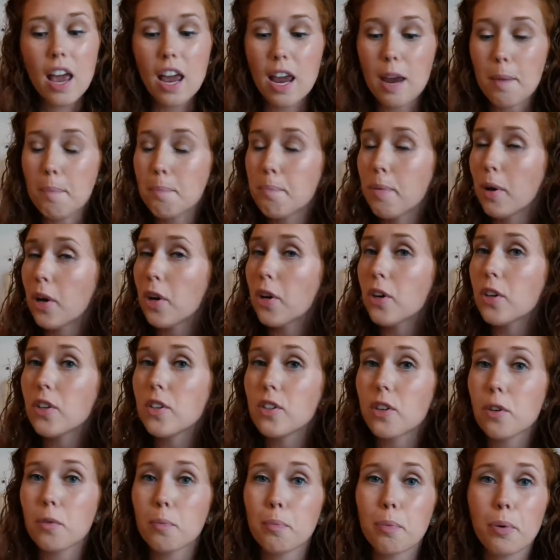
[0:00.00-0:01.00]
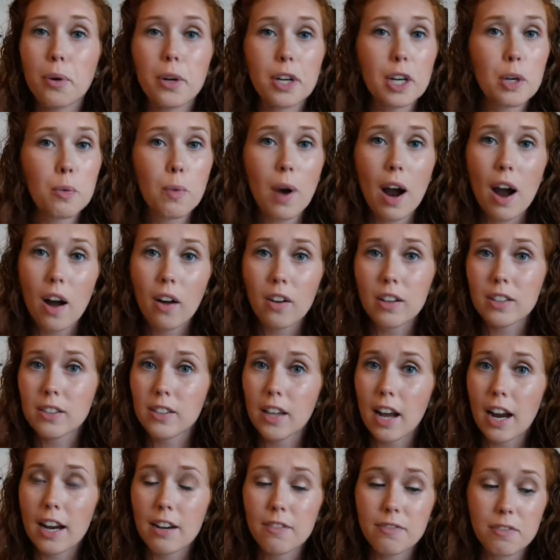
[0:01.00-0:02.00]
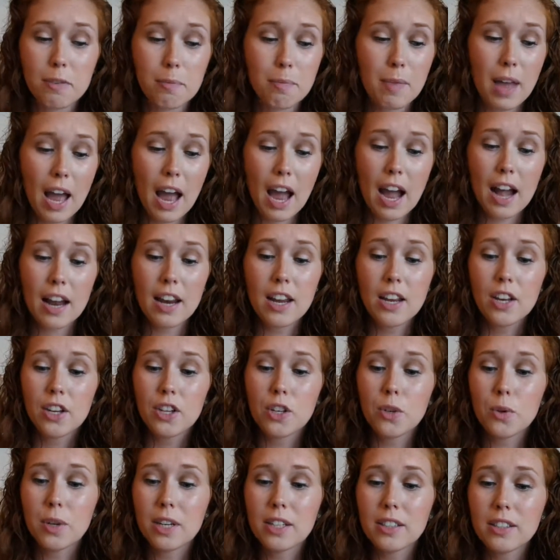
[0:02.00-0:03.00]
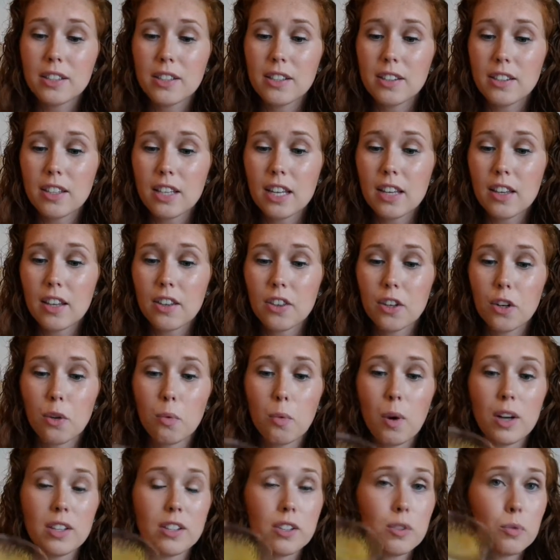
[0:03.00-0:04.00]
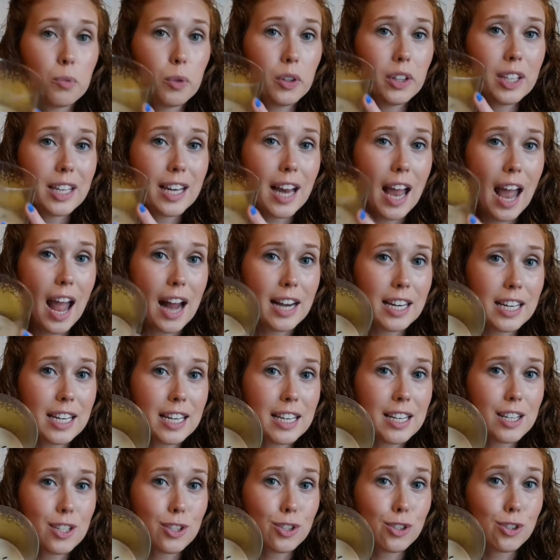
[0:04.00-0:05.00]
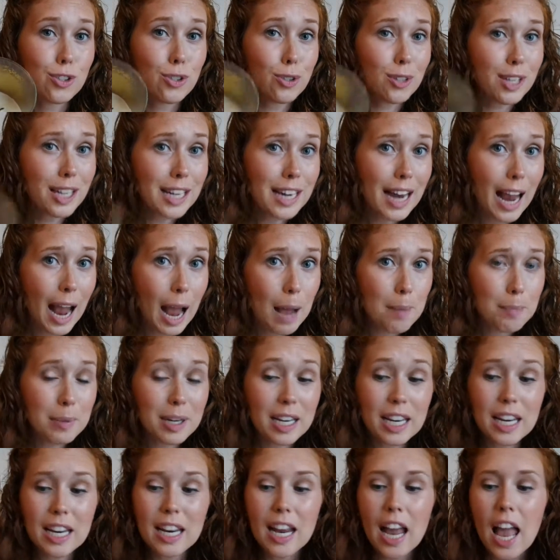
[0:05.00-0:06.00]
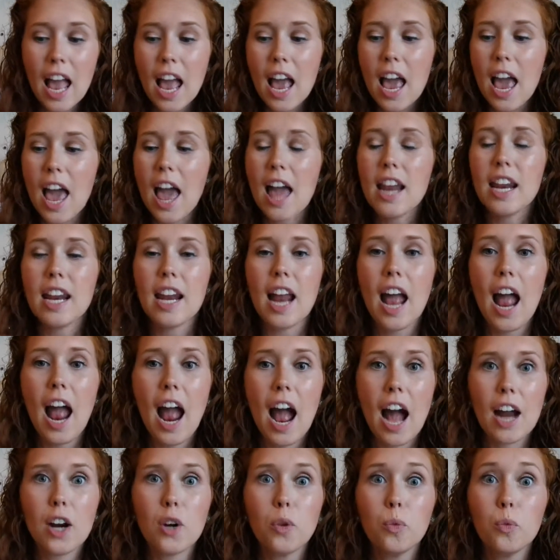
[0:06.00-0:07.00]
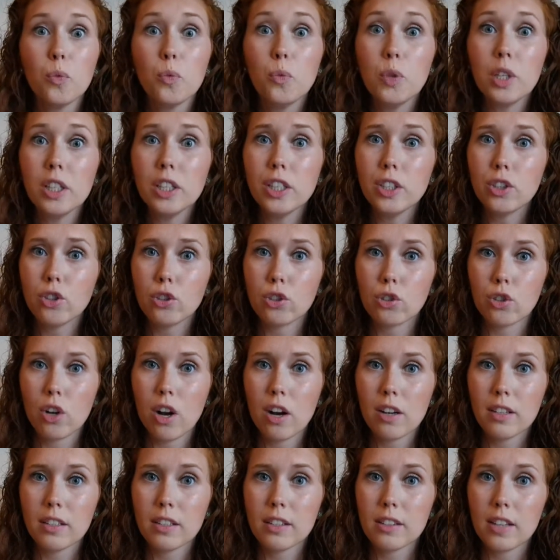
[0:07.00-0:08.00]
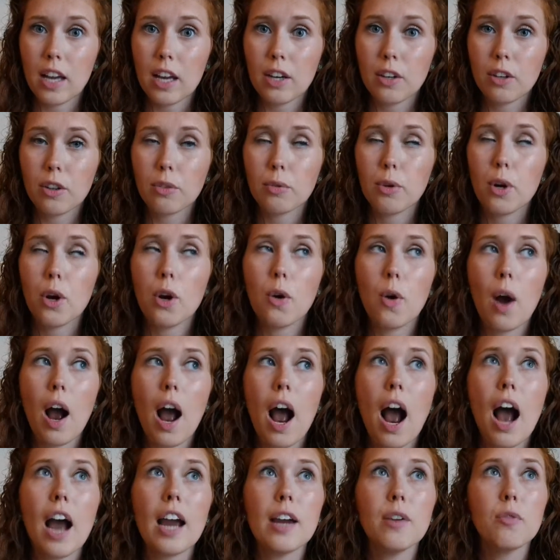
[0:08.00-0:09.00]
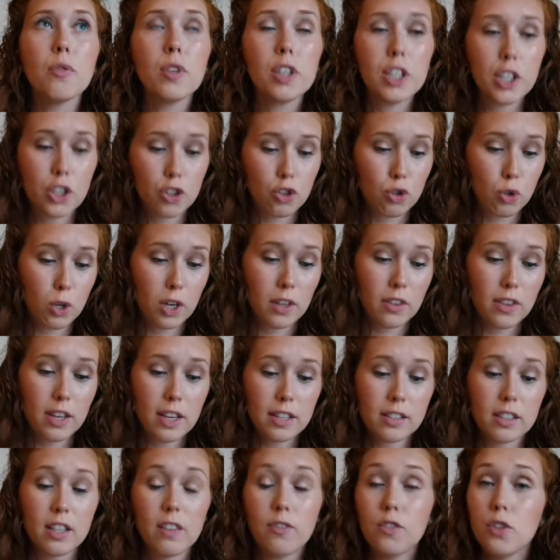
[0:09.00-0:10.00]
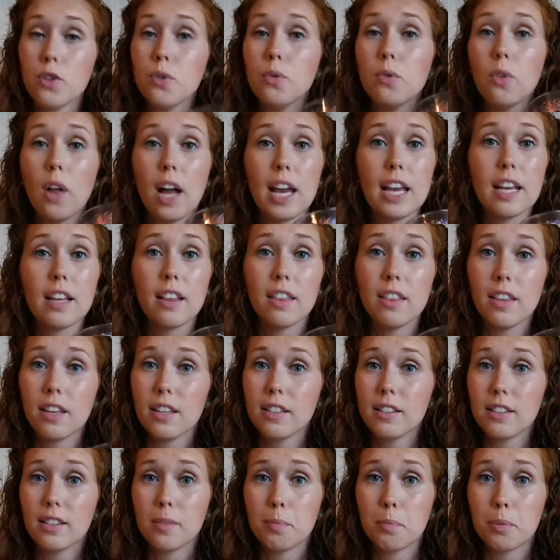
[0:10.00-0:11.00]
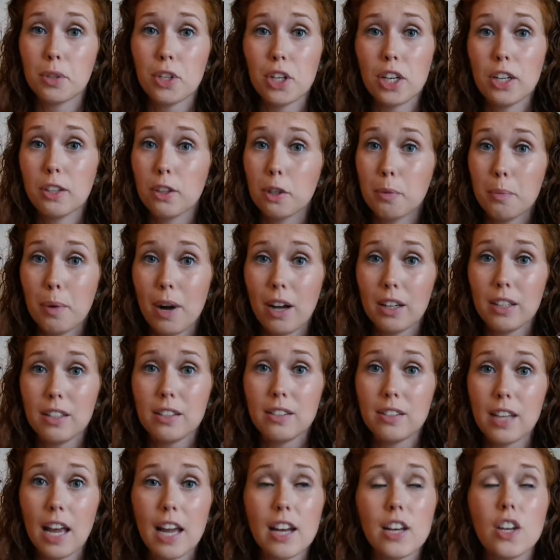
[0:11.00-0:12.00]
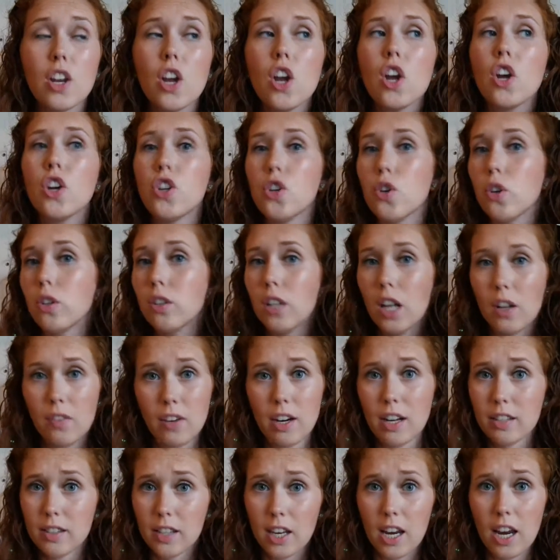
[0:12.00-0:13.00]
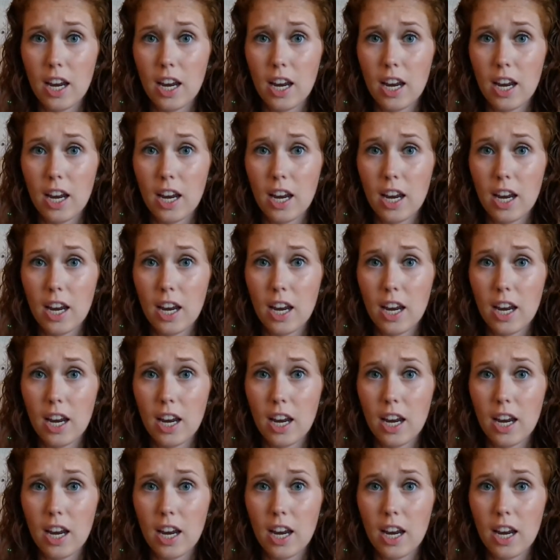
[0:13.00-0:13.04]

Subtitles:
it burned pretty well aside from that. You can see that there wasn't really any sooting happening and it had a really strong scent throw. I really enjoyed this. If you like this particular body scent, you'll love it as a